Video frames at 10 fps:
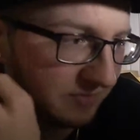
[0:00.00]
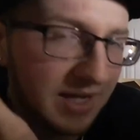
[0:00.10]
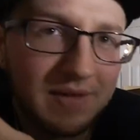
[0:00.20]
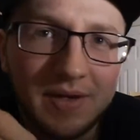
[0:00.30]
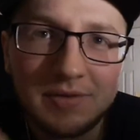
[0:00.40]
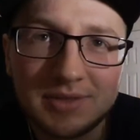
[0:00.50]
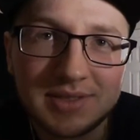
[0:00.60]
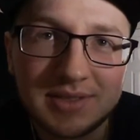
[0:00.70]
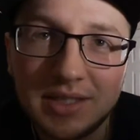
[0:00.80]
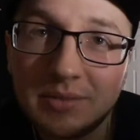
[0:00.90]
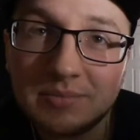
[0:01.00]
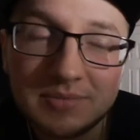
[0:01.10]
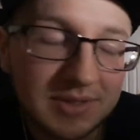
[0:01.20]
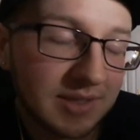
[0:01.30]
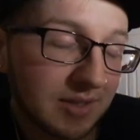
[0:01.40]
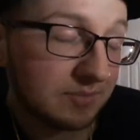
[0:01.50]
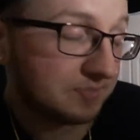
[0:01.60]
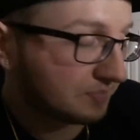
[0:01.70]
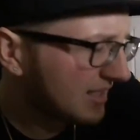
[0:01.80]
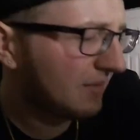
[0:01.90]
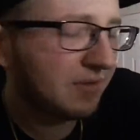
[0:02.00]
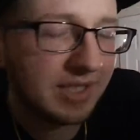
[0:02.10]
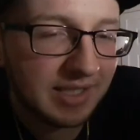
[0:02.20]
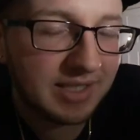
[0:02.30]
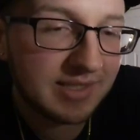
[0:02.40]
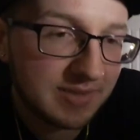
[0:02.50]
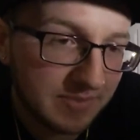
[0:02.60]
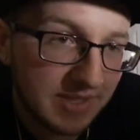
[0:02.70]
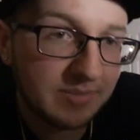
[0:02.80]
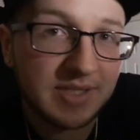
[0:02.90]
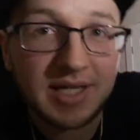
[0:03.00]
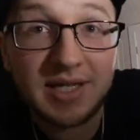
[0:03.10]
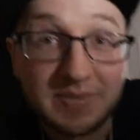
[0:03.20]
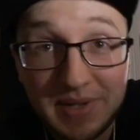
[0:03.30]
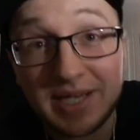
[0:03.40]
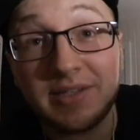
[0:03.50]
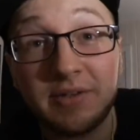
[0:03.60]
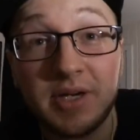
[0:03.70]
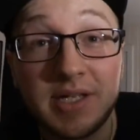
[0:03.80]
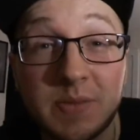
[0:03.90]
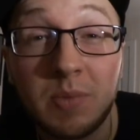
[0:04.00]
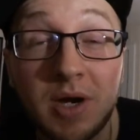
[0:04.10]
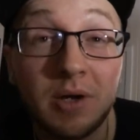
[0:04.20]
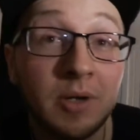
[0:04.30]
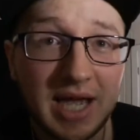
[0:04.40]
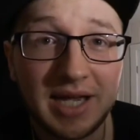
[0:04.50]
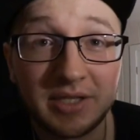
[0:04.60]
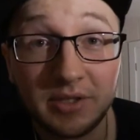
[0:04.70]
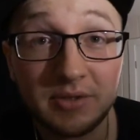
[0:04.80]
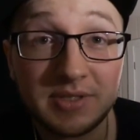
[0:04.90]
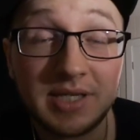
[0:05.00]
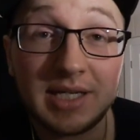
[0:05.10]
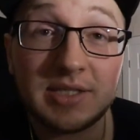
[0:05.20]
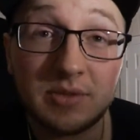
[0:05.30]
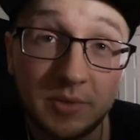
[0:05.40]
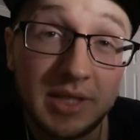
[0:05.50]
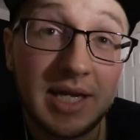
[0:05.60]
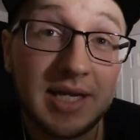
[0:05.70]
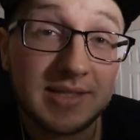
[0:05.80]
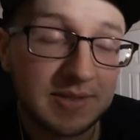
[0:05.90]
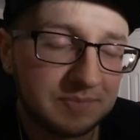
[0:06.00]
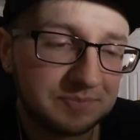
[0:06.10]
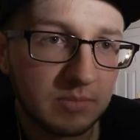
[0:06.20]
five hours of sleep. So definitely need to get some sleep tonight. It's back to the grind tomorrow. I close the next three days.